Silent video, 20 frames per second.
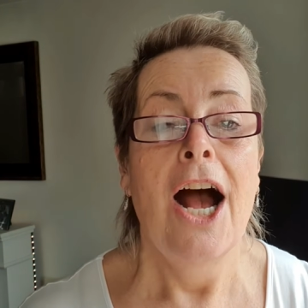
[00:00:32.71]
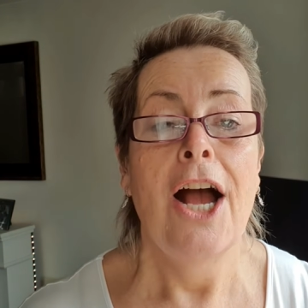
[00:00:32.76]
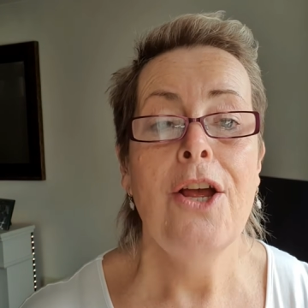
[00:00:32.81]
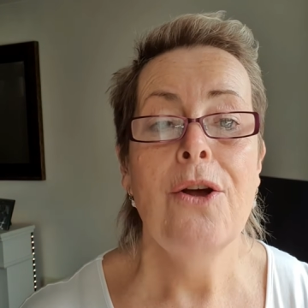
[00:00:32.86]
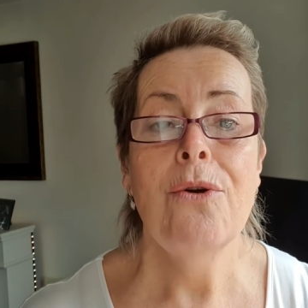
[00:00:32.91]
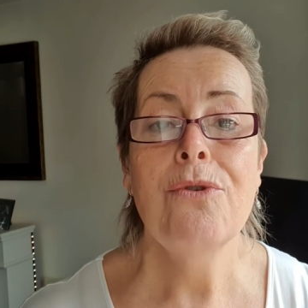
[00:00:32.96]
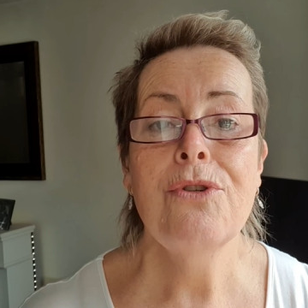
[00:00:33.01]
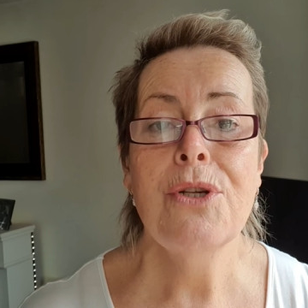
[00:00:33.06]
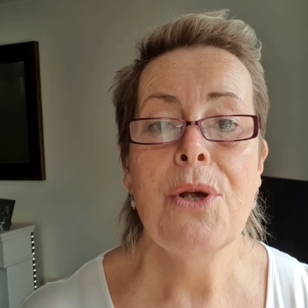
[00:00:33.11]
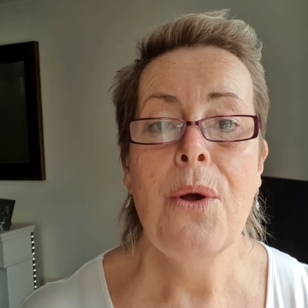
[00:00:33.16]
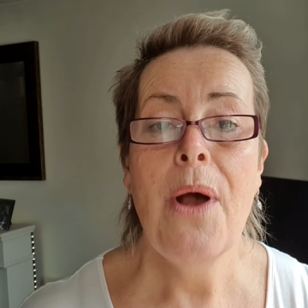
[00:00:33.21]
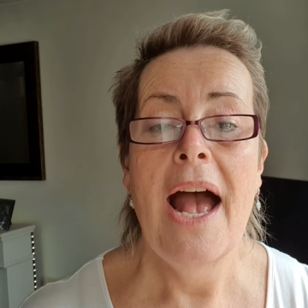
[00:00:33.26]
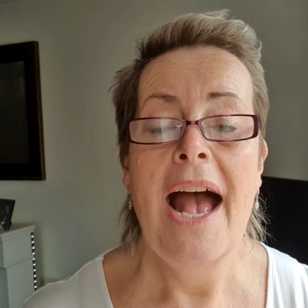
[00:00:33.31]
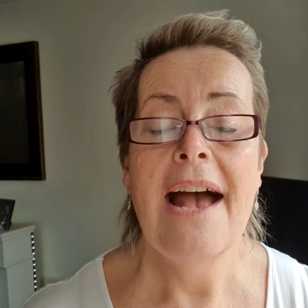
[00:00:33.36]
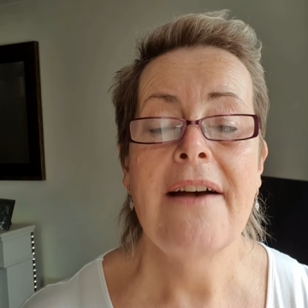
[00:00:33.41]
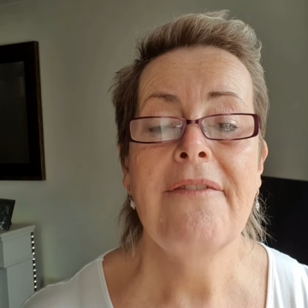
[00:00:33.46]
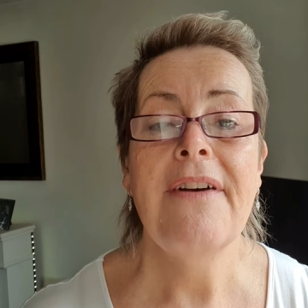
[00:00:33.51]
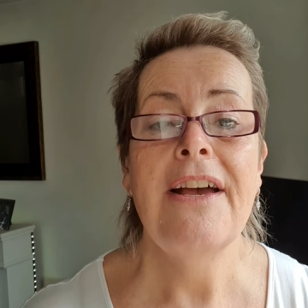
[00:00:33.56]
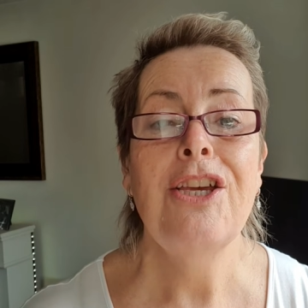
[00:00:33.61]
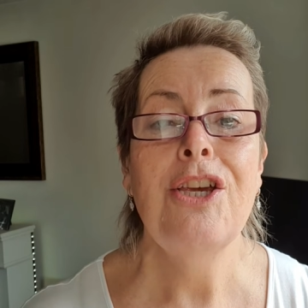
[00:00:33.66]
I also
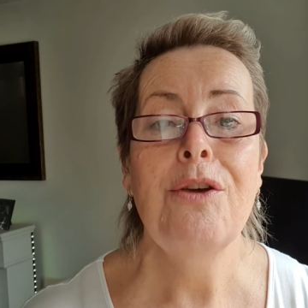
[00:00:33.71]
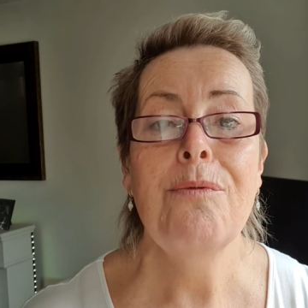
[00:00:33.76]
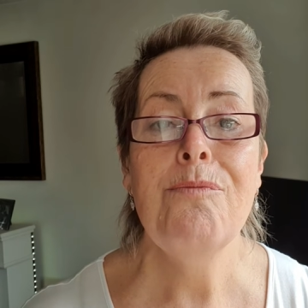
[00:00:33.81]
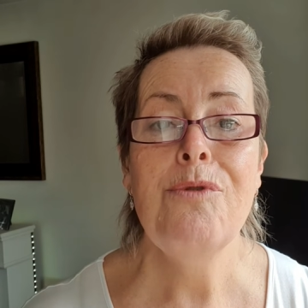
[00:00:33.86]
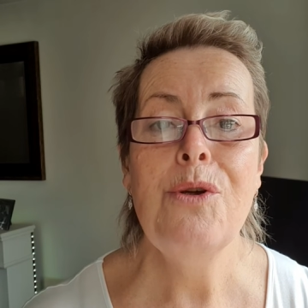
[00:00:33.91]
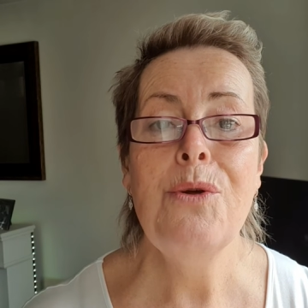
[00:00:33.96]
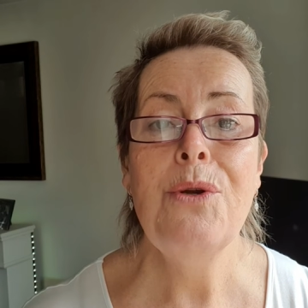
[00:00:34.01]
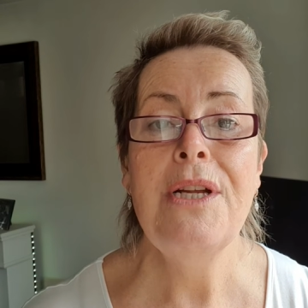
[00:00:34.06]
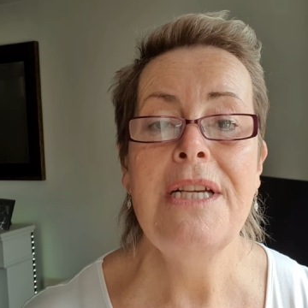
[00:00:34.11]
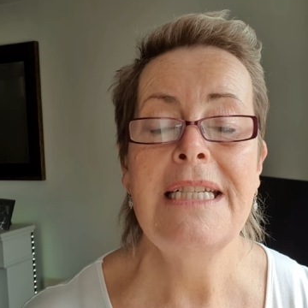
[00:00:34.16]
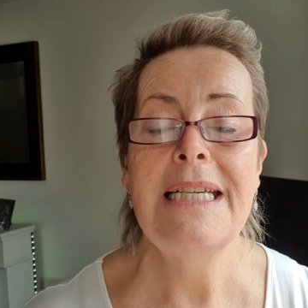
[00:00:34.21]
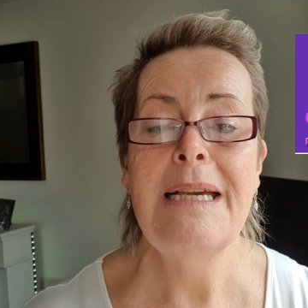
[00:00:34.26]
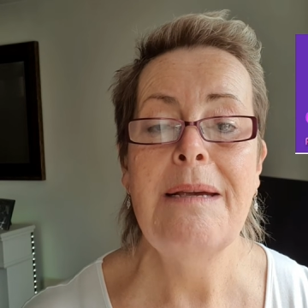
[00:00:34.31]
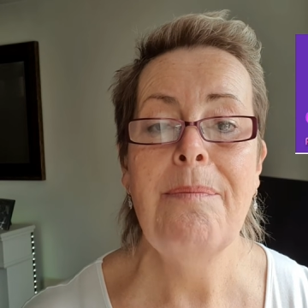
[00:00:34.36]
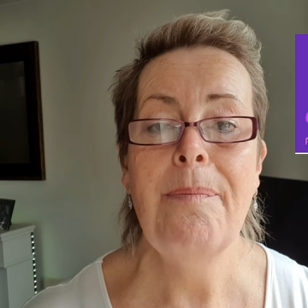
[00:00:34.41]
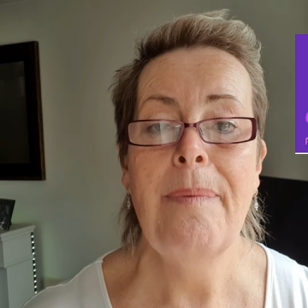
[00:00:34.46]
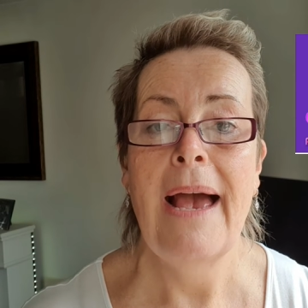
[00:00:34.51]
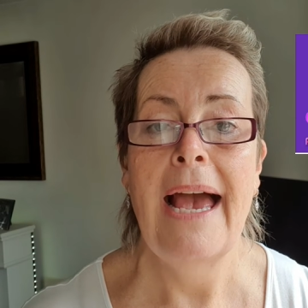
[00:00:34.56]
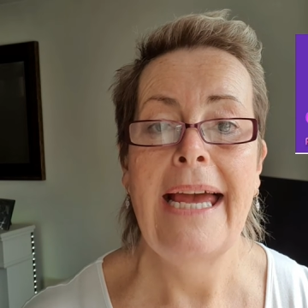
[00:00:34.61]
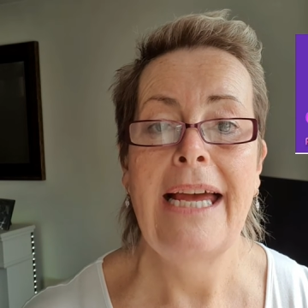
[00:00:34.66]
have a community
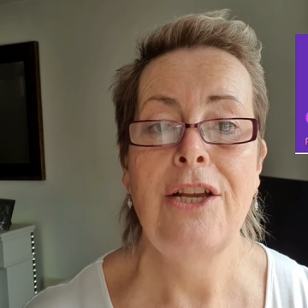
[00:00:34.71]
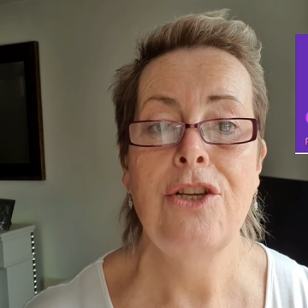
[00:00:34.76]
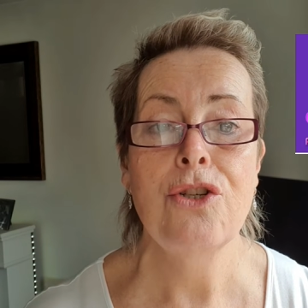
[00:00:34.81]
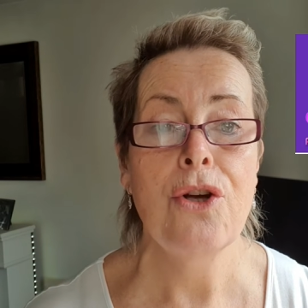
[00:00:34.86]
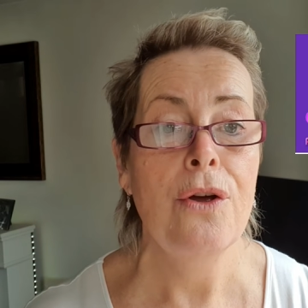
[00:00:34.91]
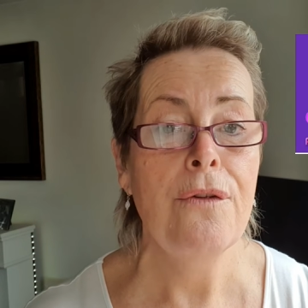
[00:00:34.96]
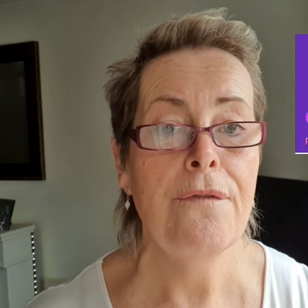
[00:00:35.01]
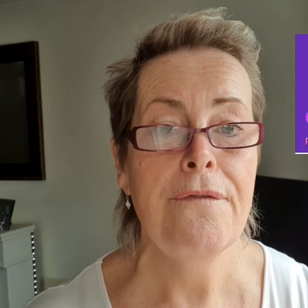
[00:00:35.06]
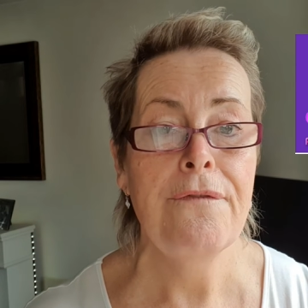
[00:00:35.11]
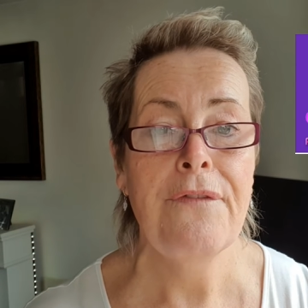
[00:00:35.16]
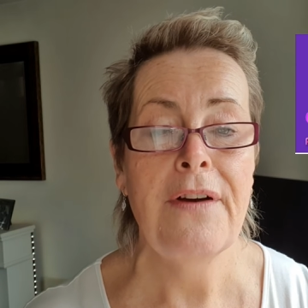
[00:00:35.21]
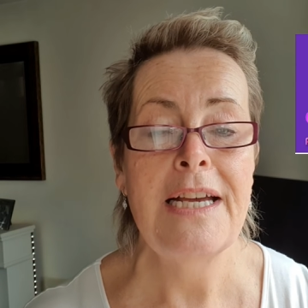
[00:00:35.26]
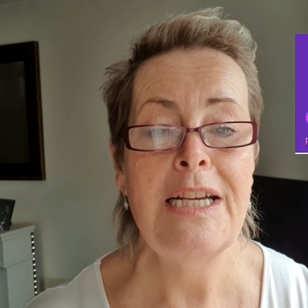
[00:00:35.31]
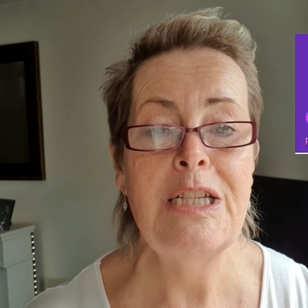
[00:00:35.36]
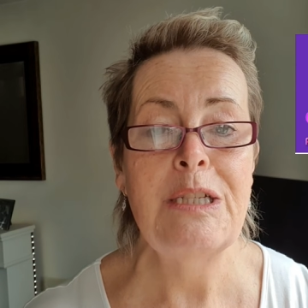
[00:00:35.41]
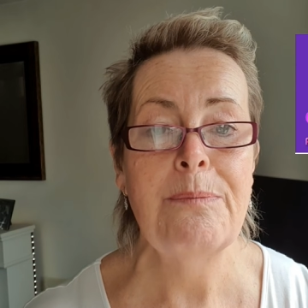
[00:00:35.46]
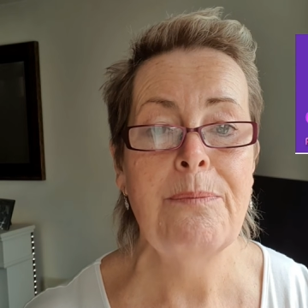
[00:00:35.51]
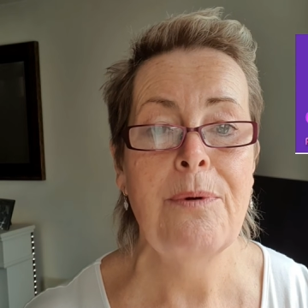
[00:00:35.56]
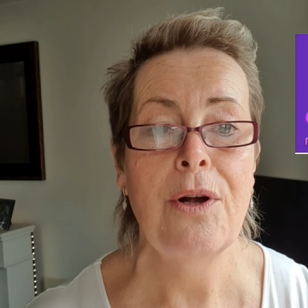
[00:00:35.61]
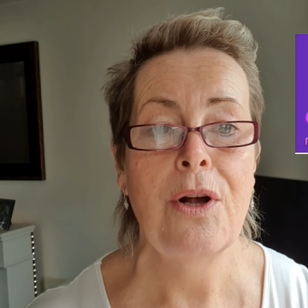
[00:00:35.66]
page on
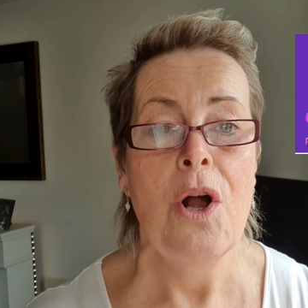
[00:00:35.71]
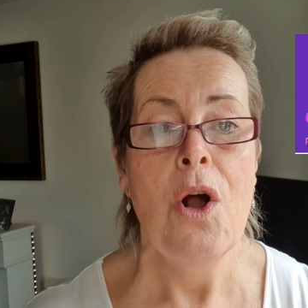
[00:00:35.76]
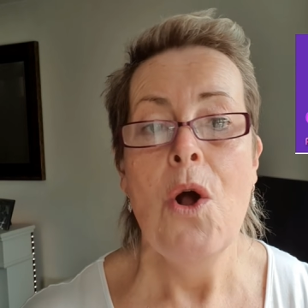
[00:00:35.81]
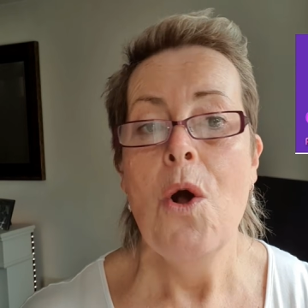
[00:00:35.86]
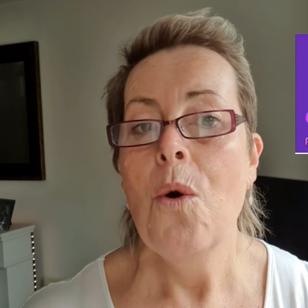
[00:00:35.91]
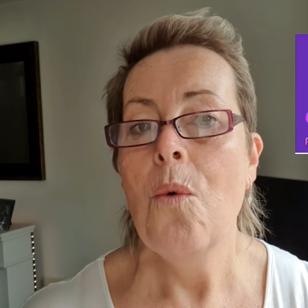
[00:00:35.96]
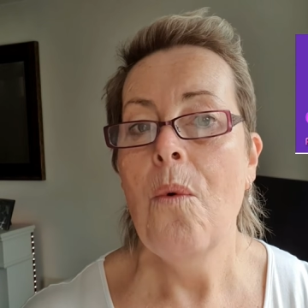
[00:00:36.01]
Facebook